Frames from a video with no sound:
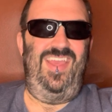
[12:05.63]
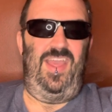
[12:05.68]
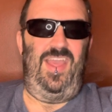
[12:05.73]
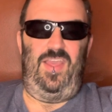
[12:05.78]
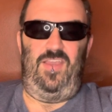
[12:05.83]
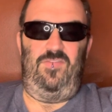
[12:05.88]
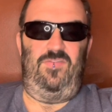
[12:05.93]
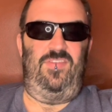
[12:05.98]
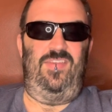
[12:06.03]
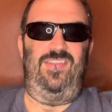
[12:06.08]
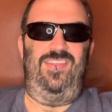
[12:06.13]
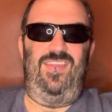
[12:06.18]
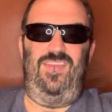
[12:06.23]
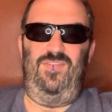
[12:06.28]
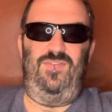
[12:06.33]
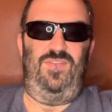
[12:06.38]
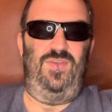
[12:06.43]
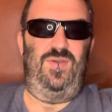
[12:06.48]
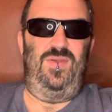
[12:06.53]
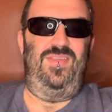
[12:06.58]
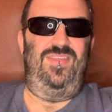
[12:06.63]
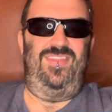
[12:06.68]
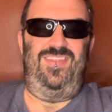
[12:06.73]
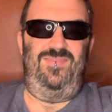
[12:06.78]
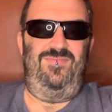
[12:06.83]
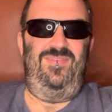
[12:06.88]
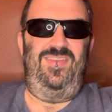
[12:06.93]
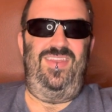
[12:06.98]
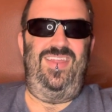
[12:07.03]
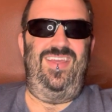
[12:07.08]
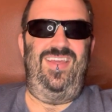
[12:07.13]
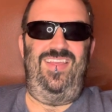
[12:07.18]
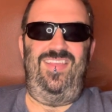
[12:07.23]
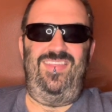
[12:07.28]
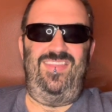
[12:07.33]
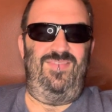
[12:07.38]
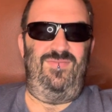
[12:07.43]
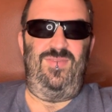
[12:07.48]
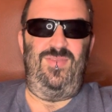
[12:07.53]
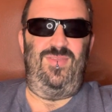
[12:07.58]
If there is anybody
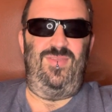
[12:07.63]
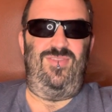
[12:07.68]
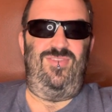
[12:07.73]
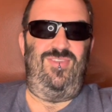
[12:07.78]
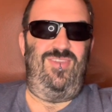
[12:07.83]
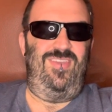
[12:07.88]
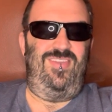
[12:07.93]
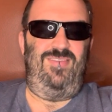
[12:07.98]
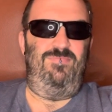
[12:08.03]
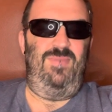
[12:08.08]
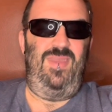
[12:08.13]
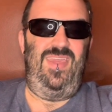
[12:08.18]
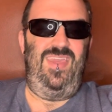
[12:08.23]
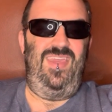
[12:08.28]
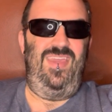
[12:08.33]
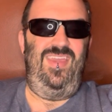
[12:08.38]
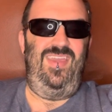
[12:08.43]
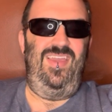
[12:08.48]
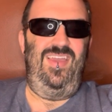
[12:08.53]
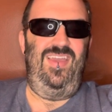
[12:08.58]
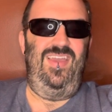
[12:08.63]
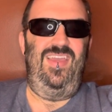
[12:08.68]
else, if it's just me,